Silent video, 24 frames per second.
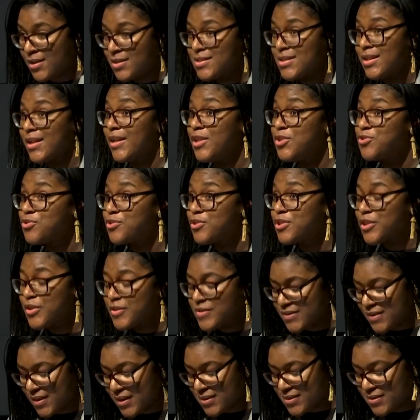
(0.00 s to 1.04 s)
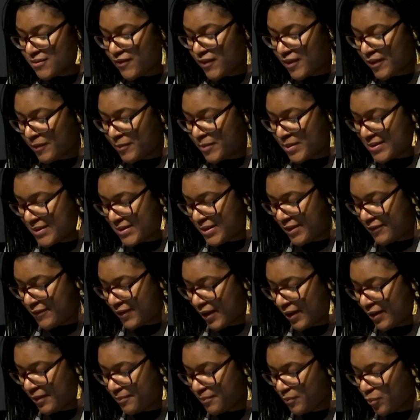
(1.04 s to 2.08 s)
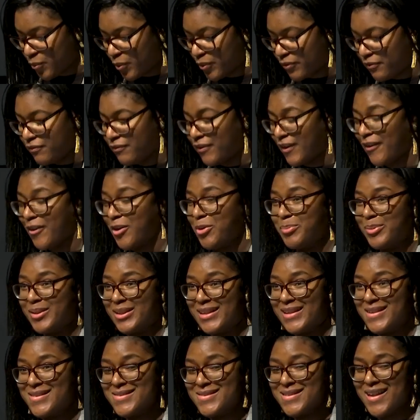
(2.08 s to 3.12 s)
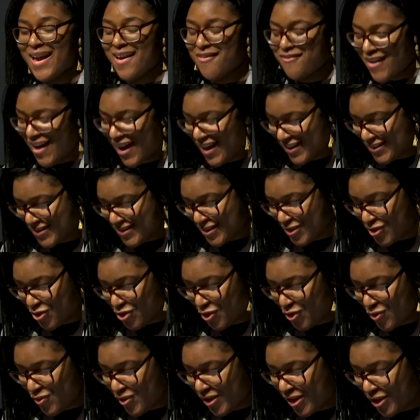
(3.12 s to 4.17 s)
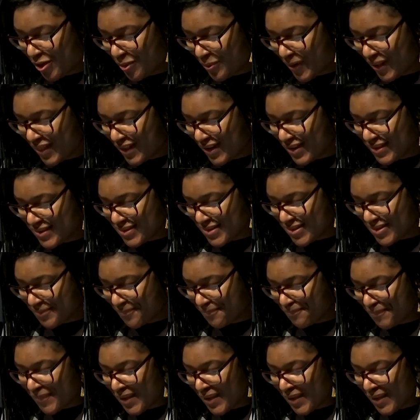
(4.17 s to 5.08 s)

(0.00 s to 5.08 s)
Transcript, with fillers: To introduce this film this evening, we're very pleased to have Allison Duke here with us.